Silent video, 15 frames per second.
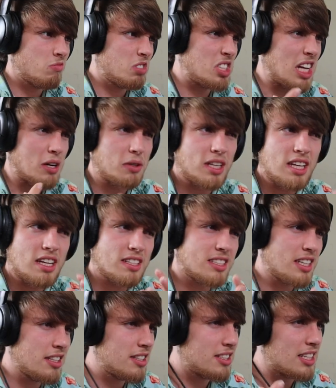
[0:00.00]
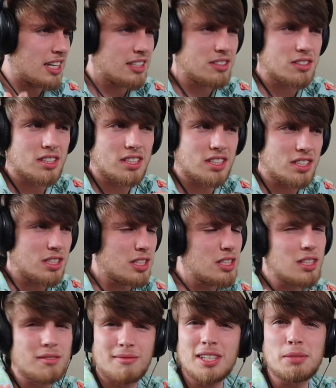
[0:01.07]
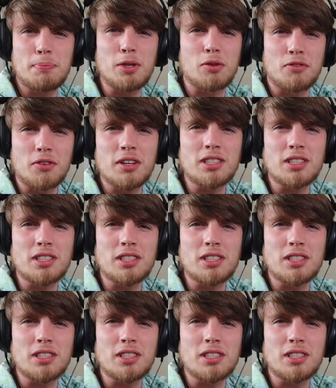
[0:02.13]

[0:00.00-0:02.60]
sounding as synthesizers. It's just, it's, it's beautiful.